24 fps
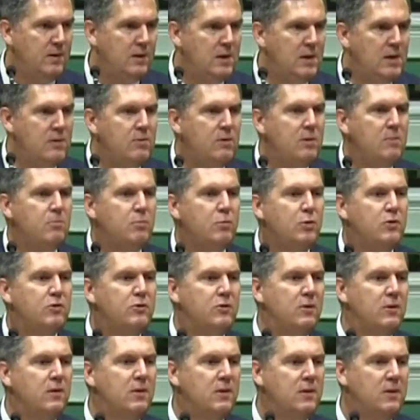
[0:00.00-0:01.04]
Even in
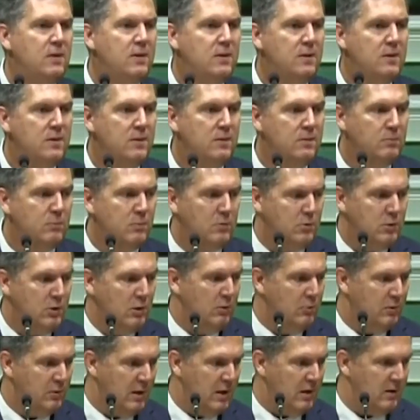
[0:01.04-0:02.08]
prison. We'll
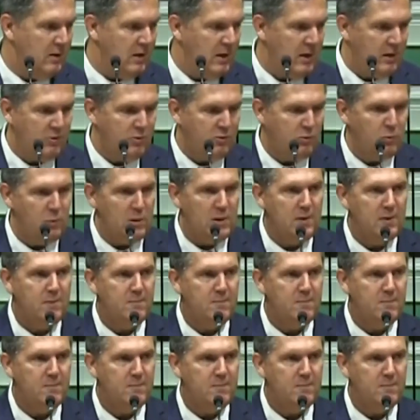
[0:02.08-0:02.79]
deal with that next week.